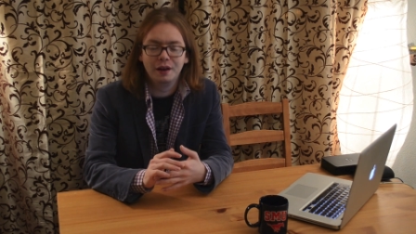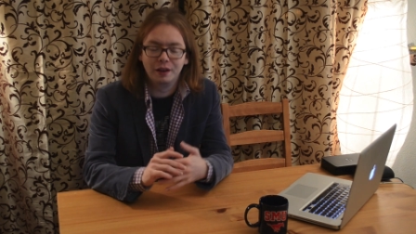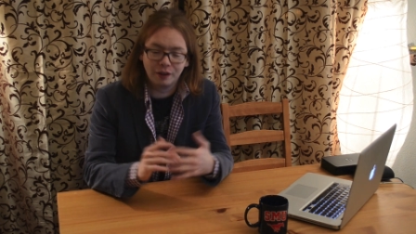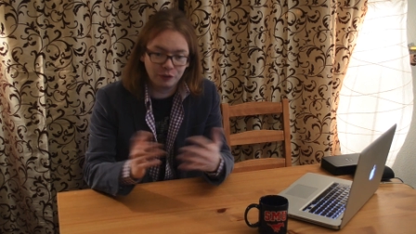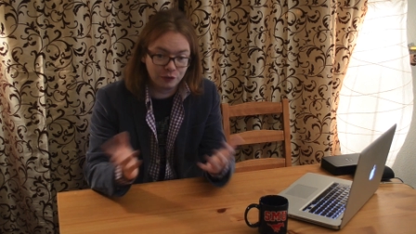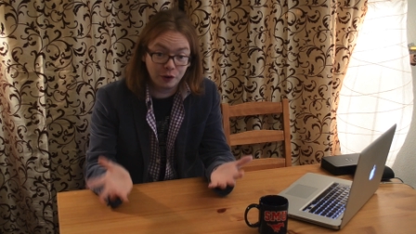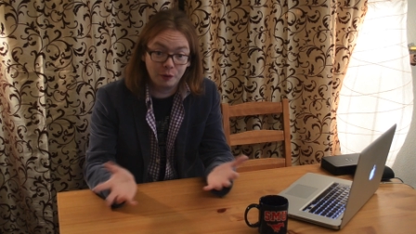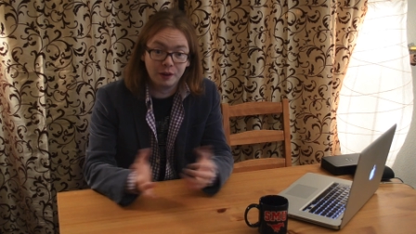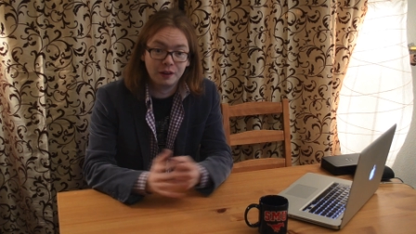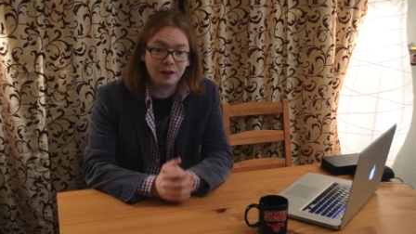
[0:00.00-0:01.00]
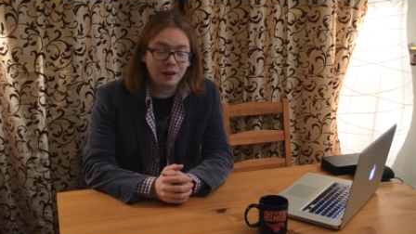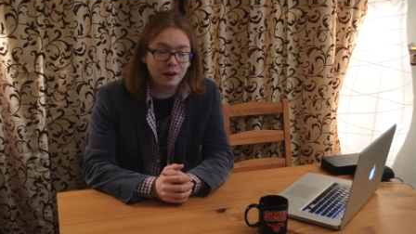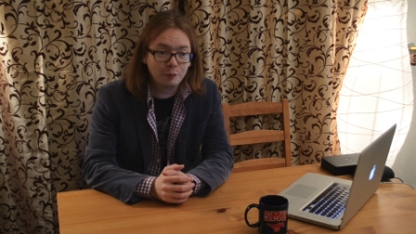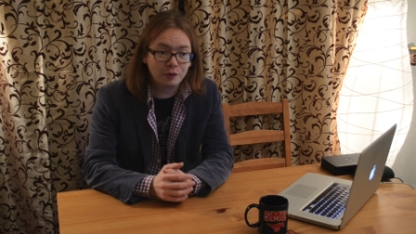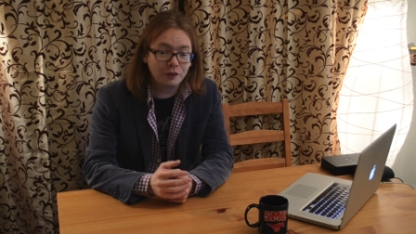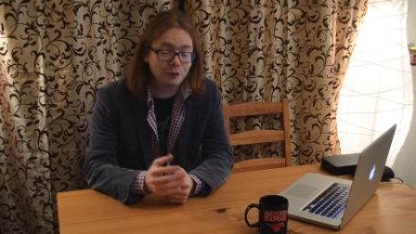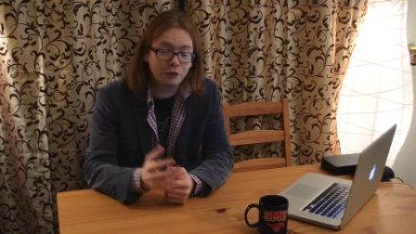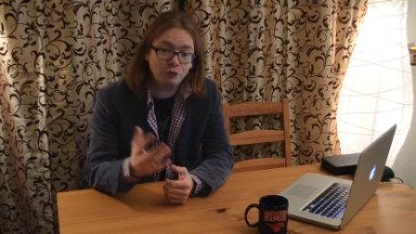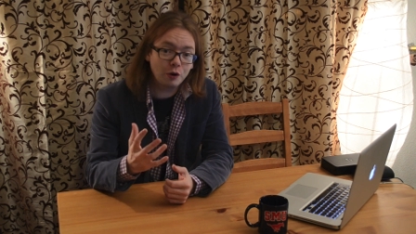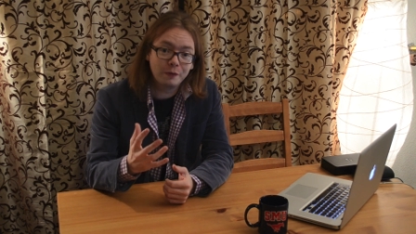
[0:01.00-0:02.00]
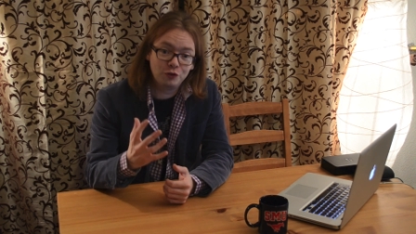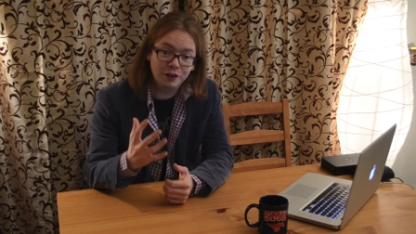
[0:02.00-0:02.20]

and so on, it was a stroke of